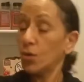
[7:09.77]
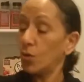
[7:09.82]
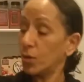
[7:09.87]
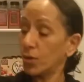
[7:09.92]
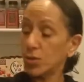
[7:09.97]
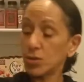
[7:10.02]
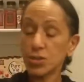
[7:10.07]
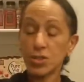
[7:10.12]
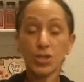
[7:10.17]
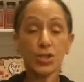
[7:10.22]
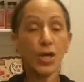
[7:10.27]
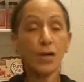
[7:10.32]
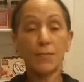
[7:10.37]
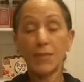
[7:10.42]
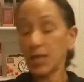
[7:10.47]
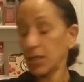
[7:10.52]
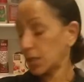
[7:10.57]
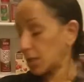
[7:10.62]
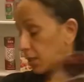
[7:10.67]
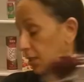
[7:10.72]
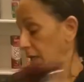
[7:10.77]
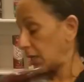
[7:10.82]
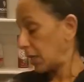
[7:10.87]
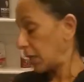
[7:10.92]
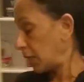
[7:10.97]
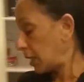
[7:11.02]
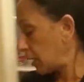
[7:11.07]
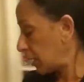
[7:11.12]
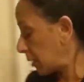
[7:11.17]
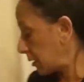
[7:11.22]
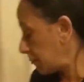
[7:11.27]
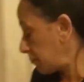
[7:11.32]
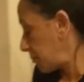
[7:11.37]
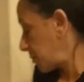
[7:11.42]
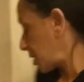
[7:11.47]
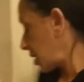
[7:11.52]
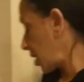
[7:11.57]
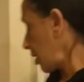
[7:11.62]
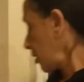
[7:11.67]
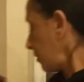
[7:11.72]
or your stomach, and uh,
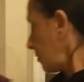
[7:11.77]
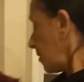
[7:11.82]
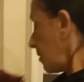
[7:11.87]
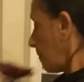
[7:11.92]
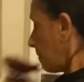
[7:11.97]
yeah.